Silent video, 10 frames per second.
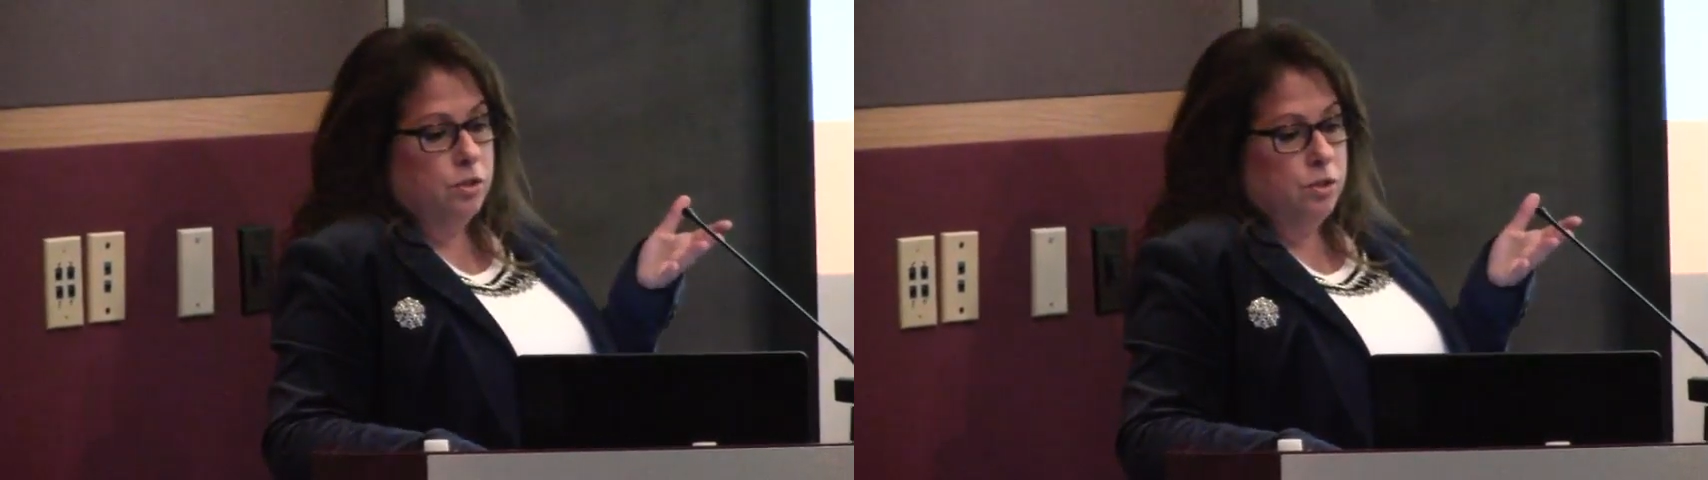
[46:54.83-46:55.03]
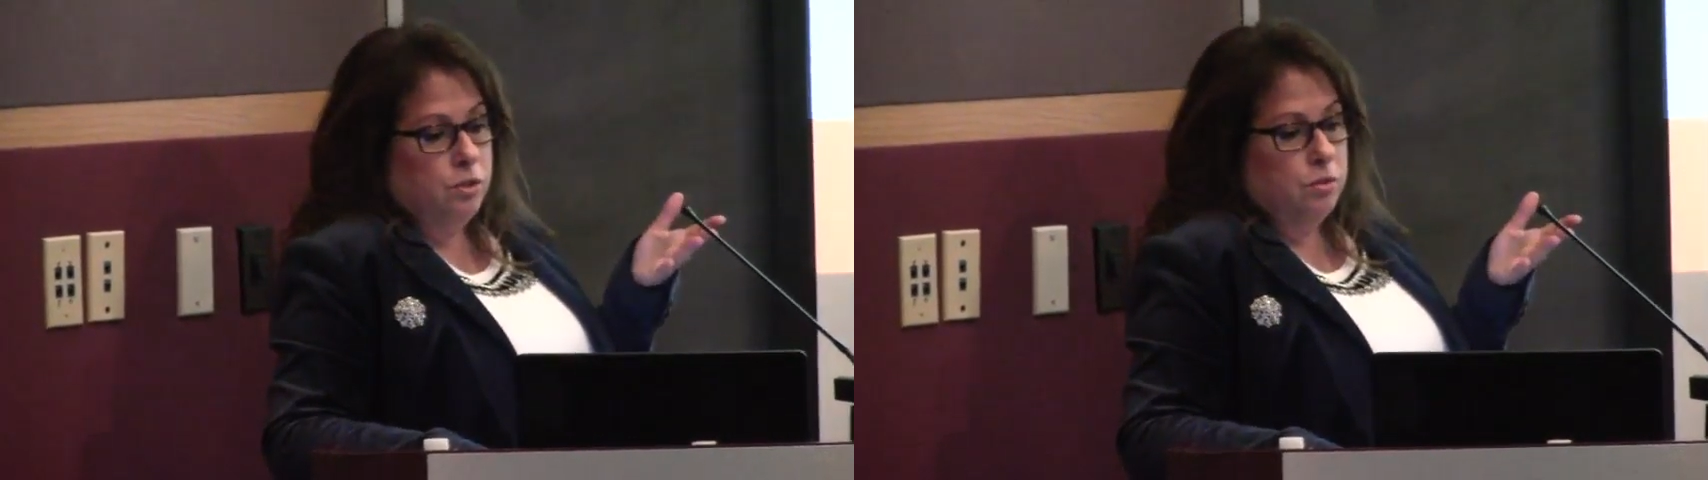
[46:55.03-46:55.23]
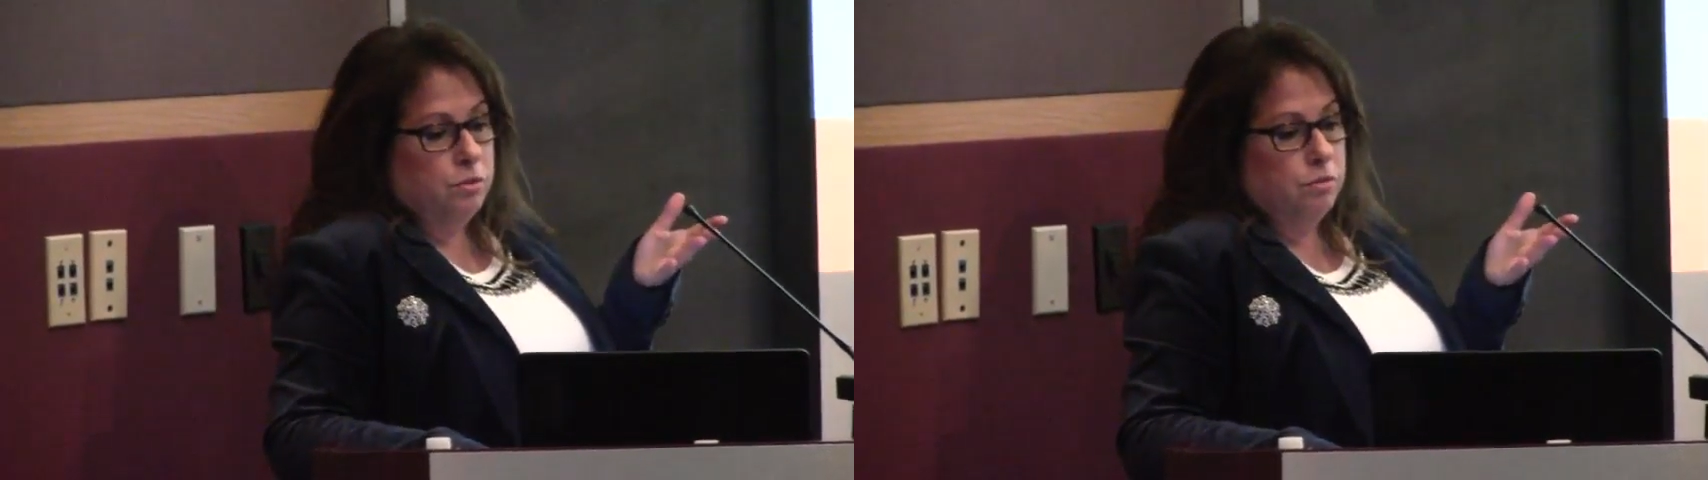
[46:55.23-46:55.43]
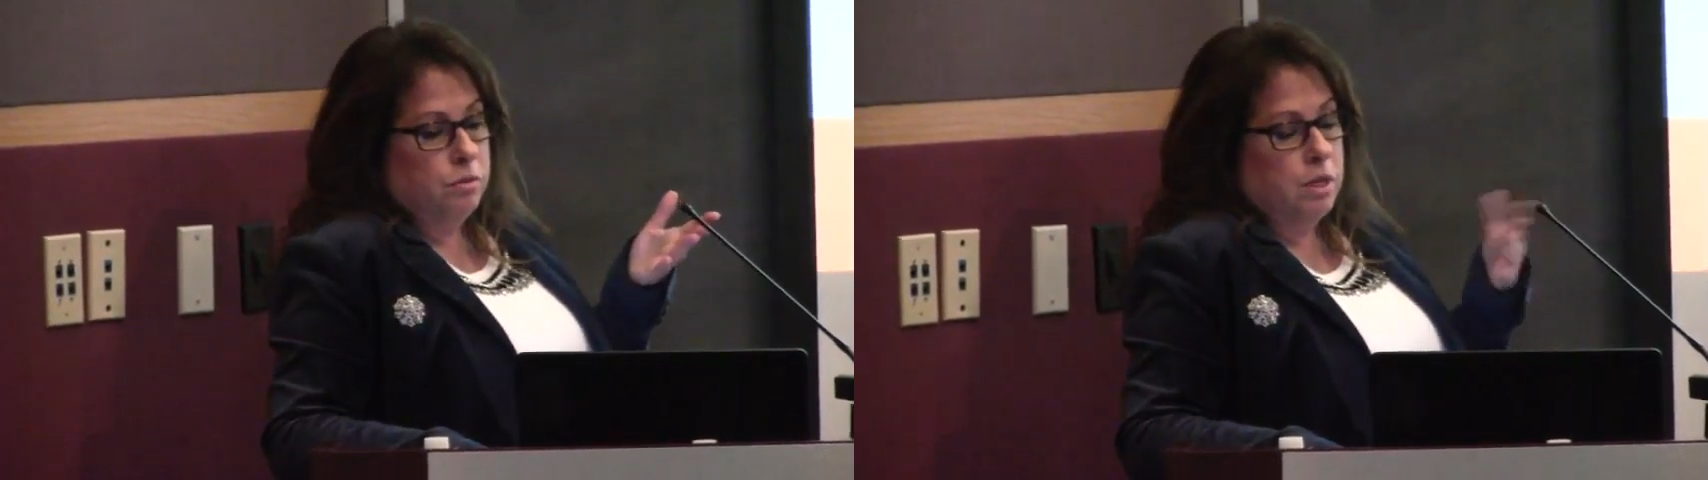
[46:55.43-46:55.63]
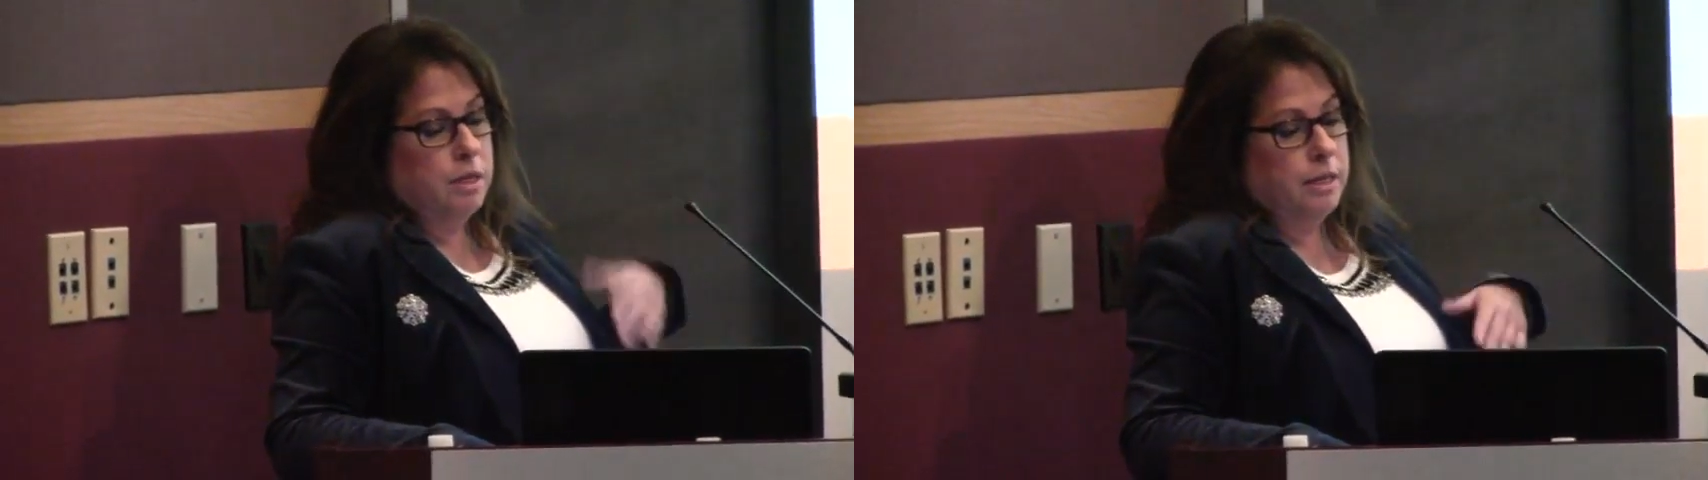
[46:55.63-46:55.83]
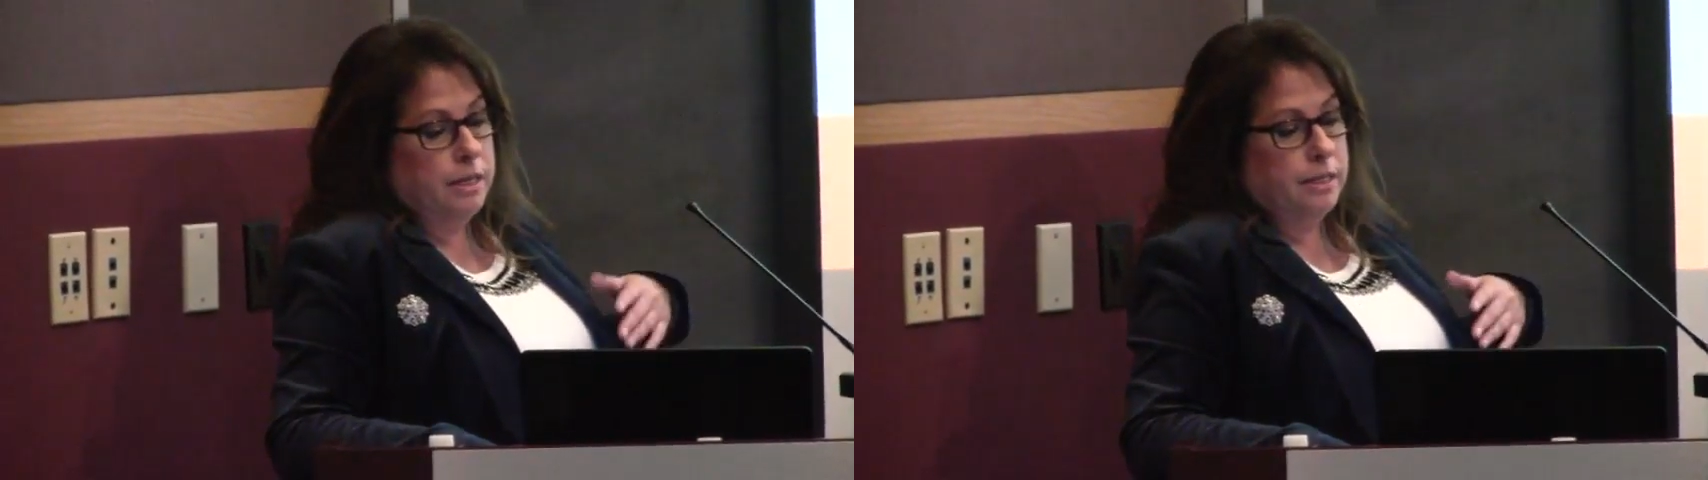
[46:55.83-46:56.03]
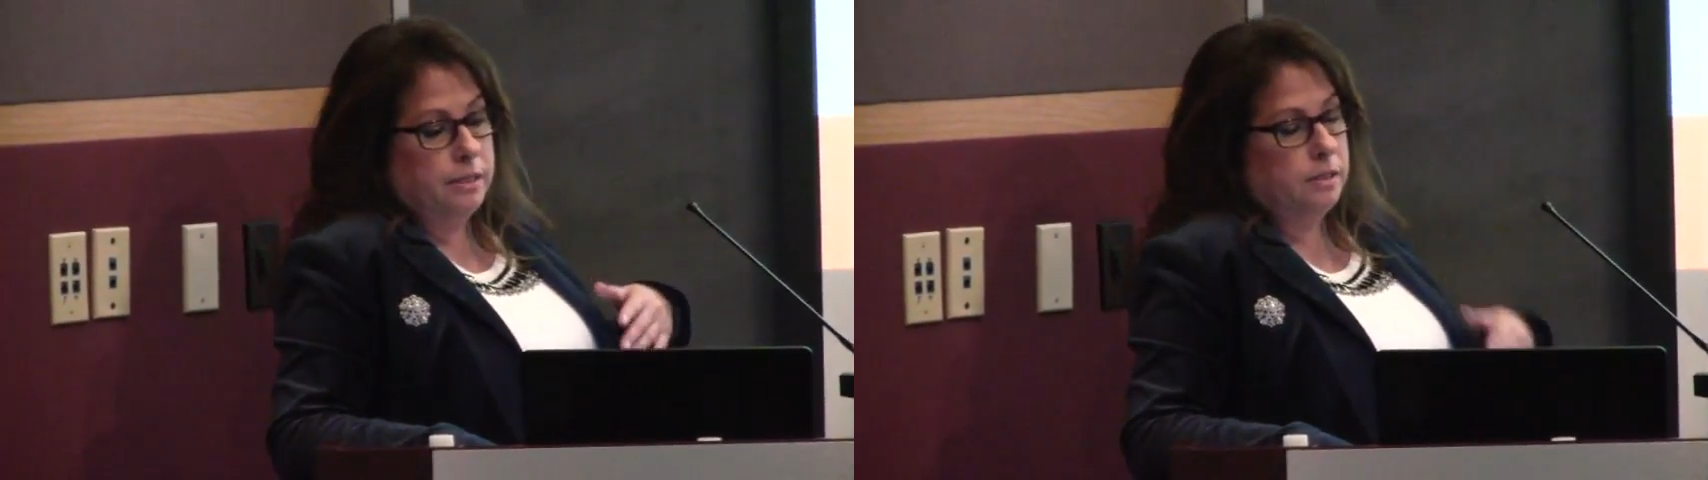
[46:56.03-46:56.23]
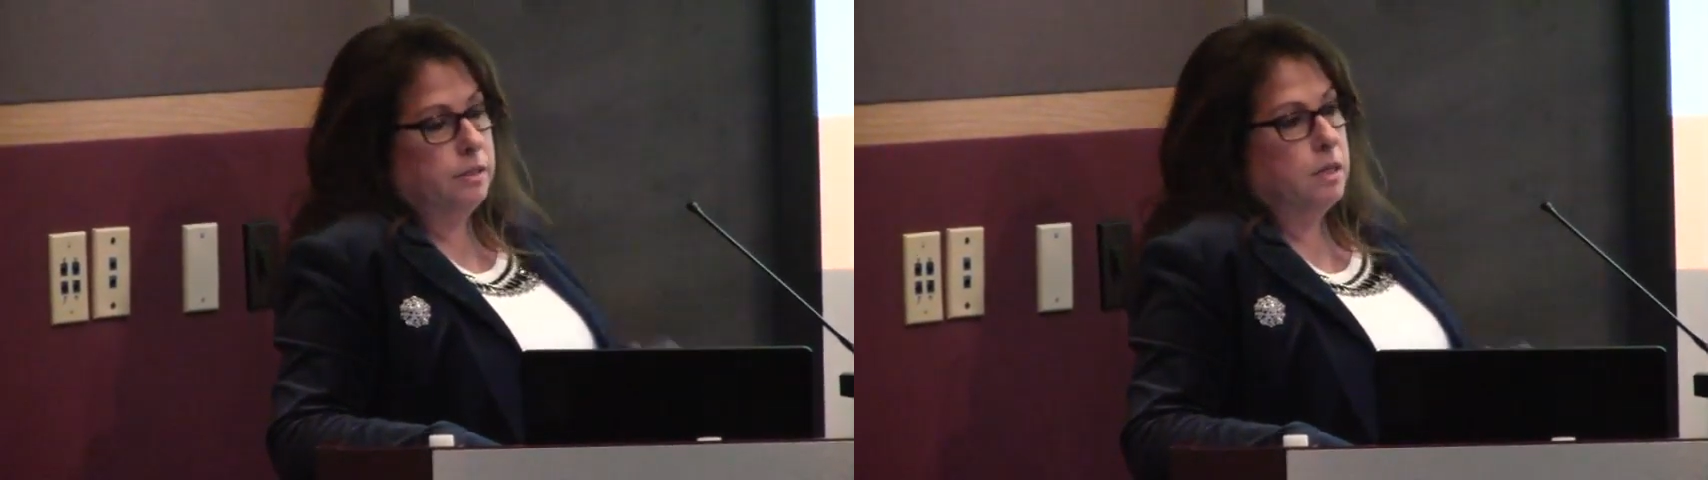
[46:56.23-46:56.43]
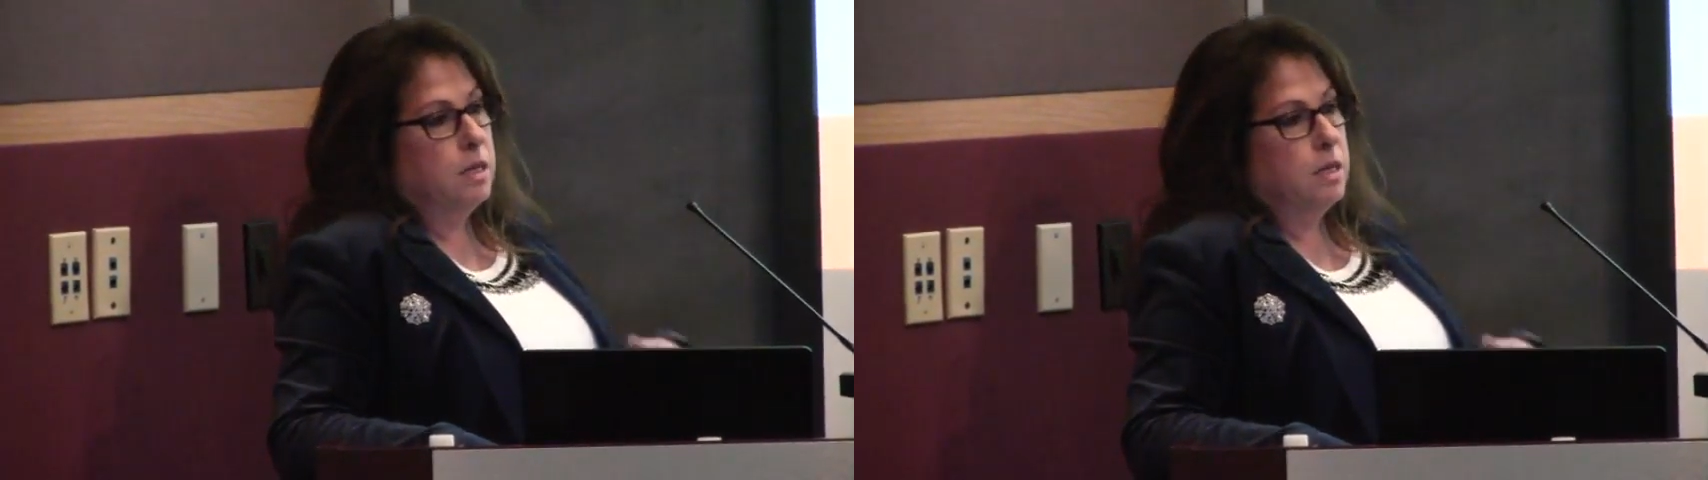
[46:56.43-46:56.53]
do is